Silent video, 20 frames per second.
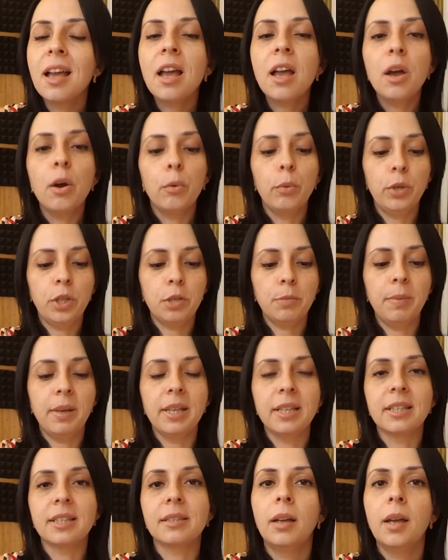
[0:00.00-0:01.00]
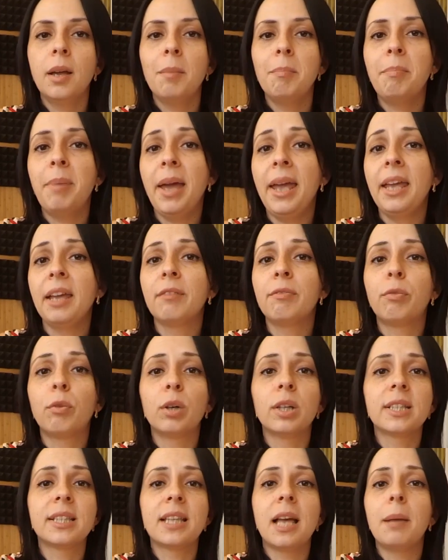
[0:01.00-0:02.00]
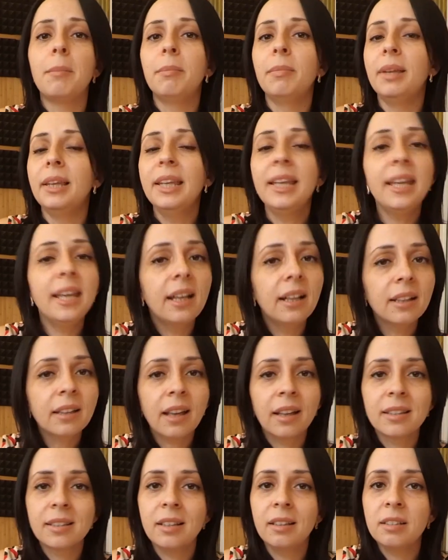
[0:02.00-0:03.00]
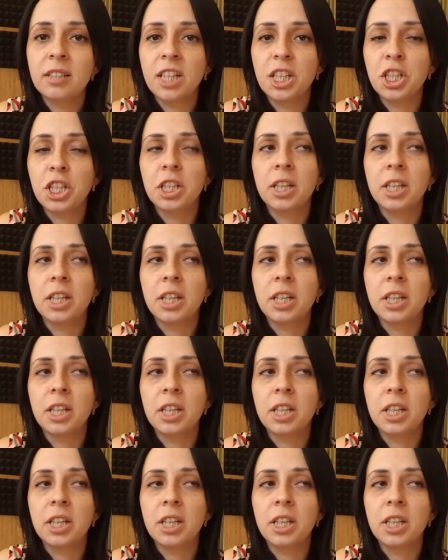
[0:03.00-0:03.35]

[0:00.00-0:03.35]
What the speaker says: which means paying for some legal consultation,